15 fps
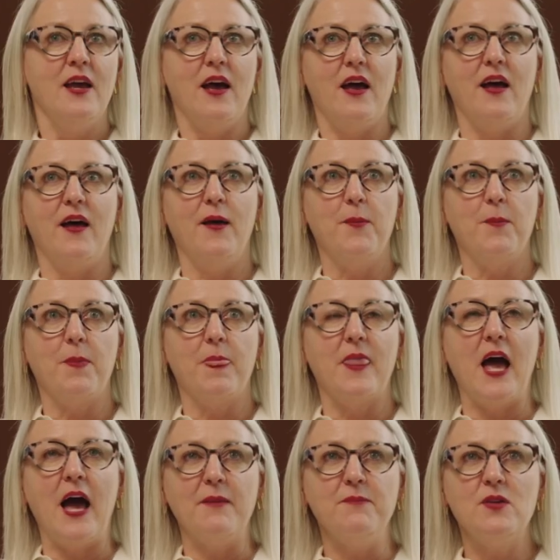I'm
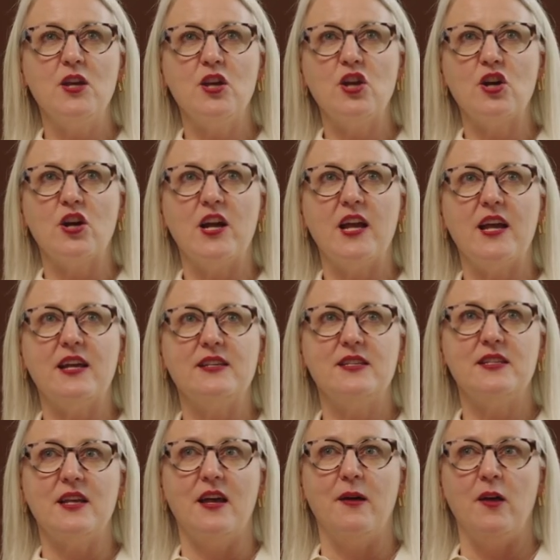
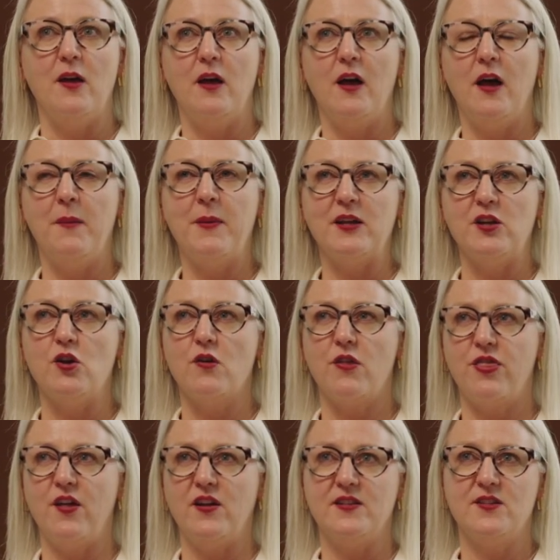curious about your
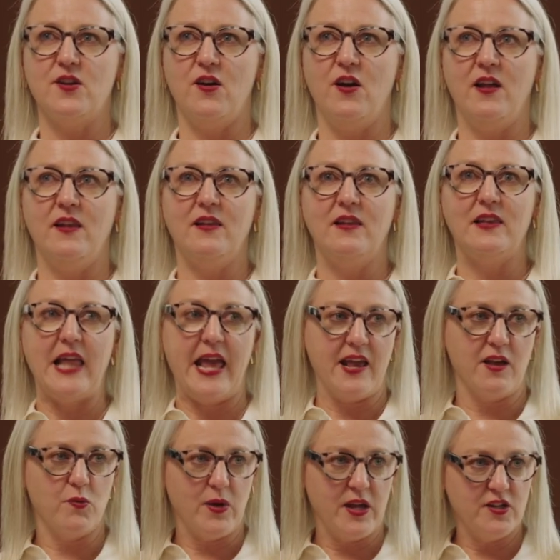thoughts on
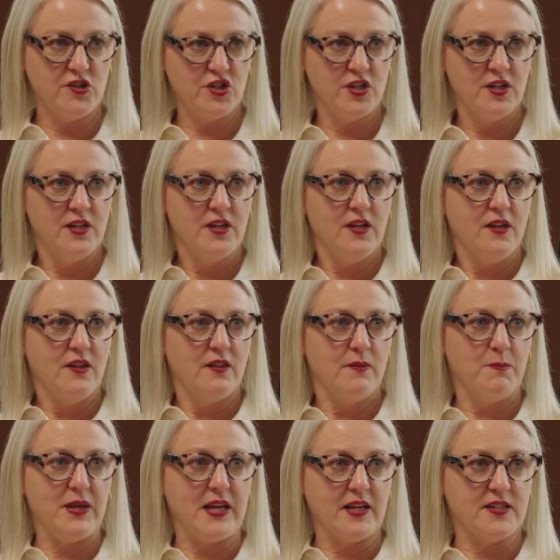language,
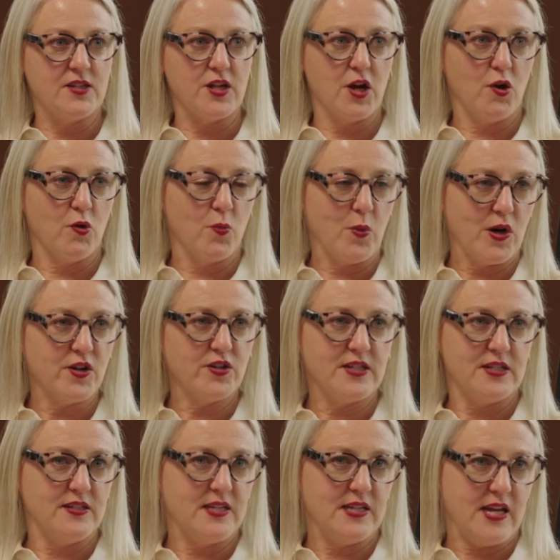because there are words
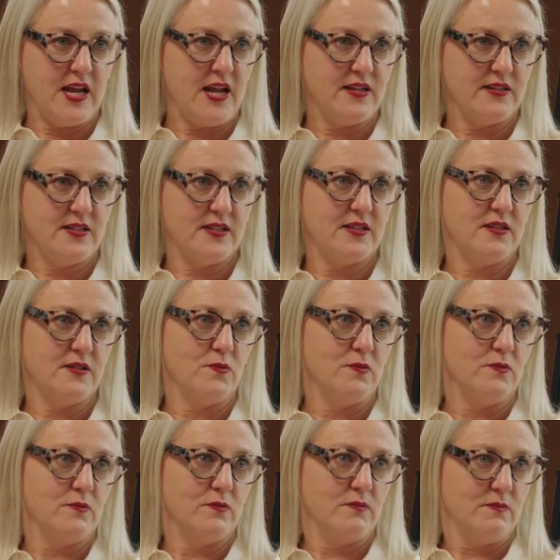in today's
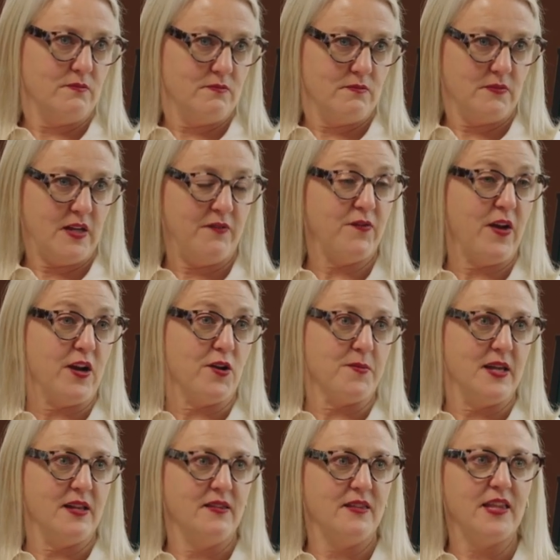
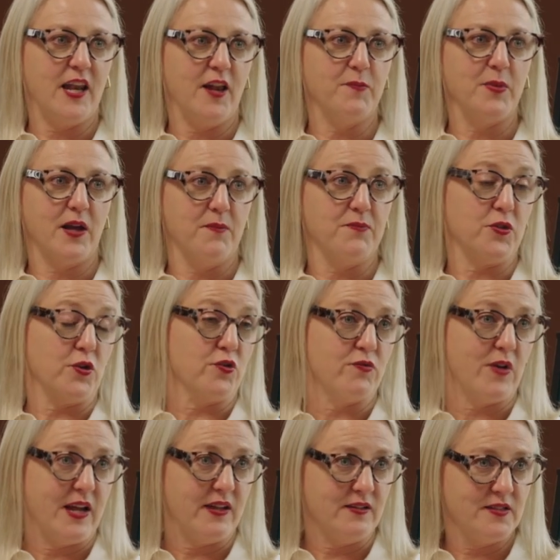environment that have become third
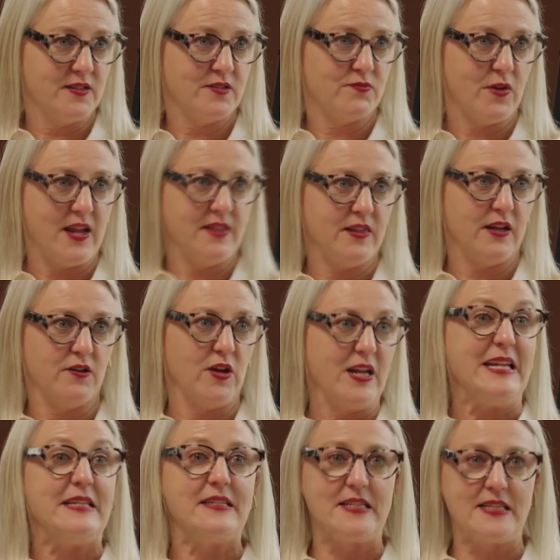rails, right? They're
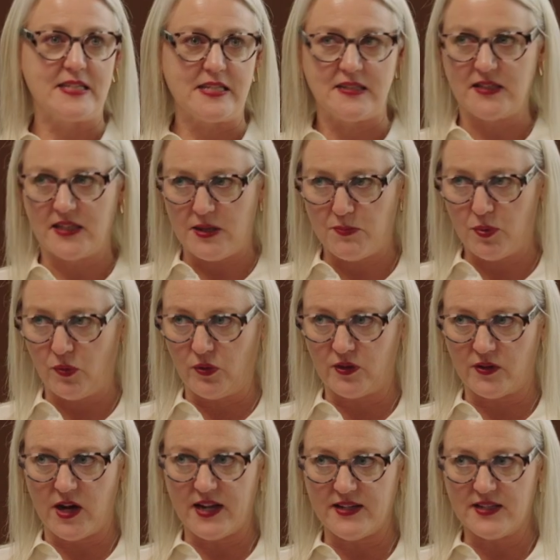instantly
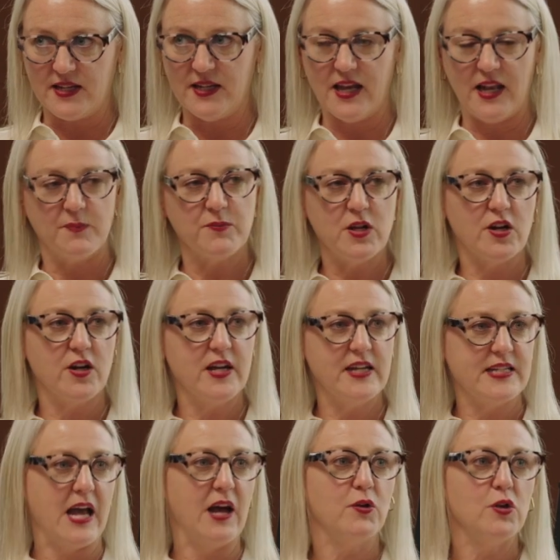polarizing. And I'm
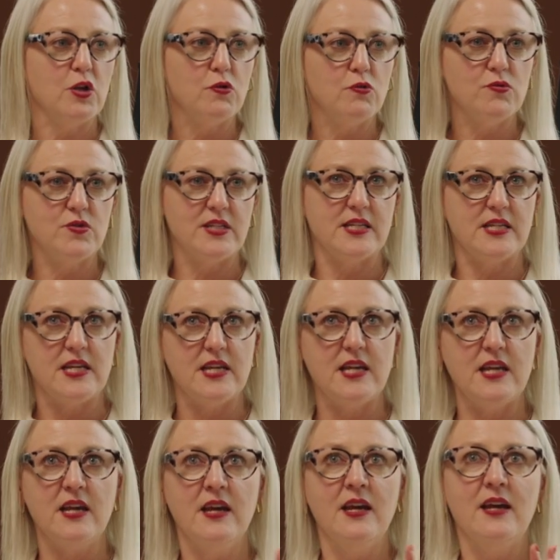curious how you
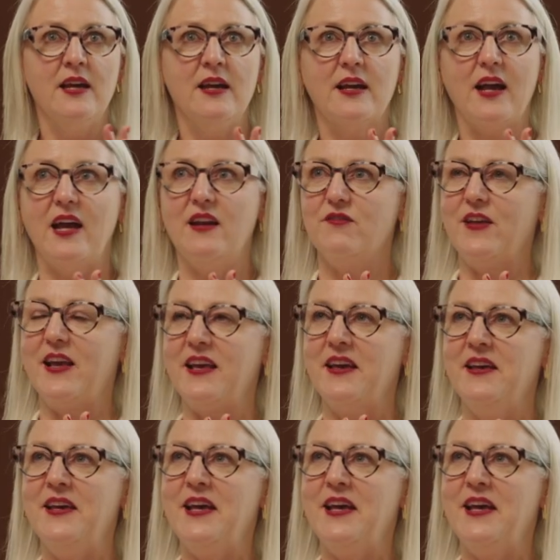see kind of like